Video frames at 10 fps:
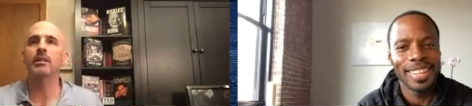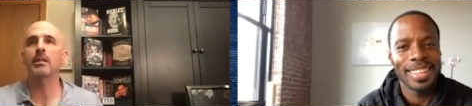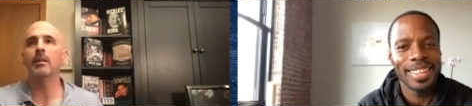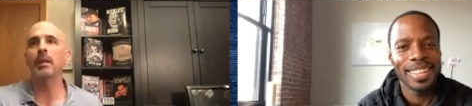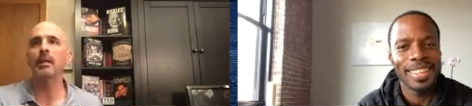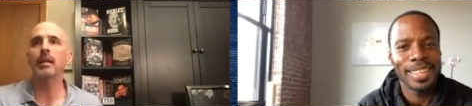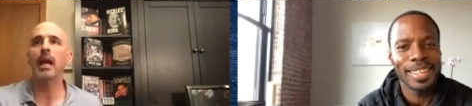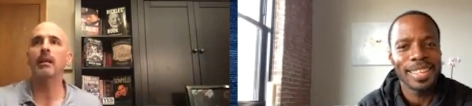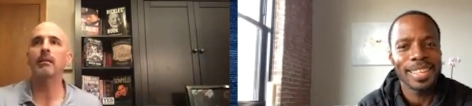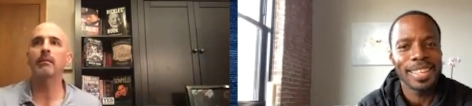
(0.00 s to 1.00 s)
Speaker 1: something
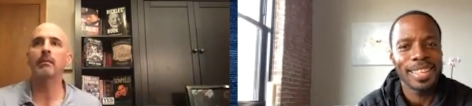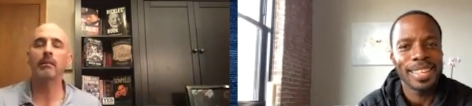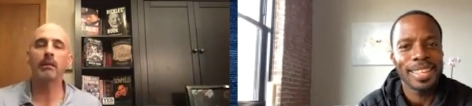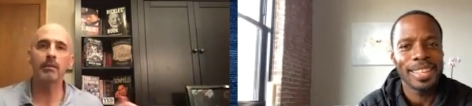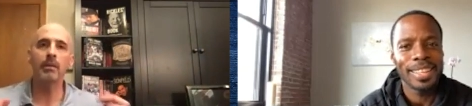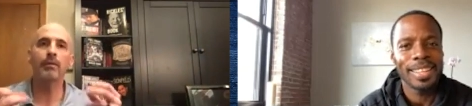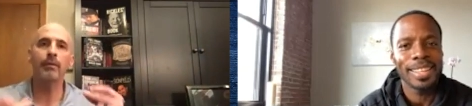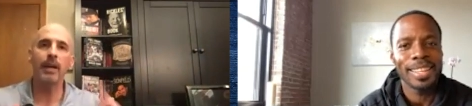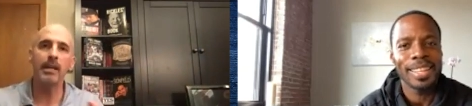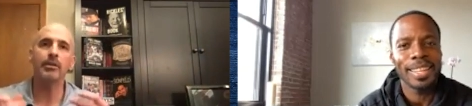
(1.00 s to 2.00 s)
that gives the
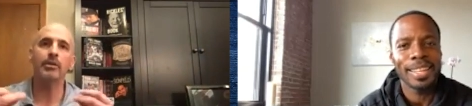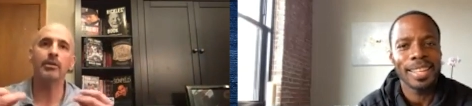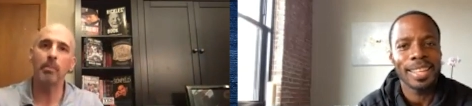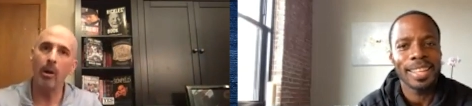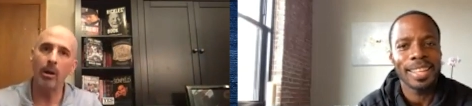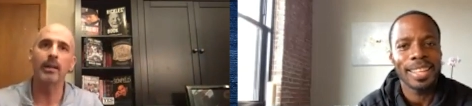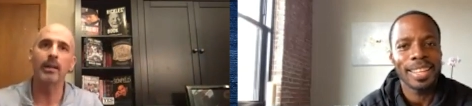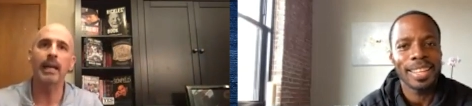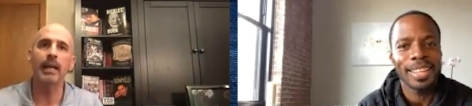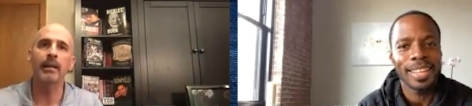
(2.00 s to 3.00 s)
fans a spark
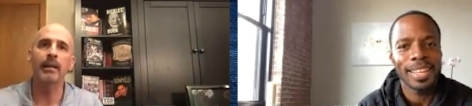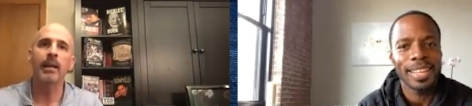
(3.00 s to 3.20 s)
again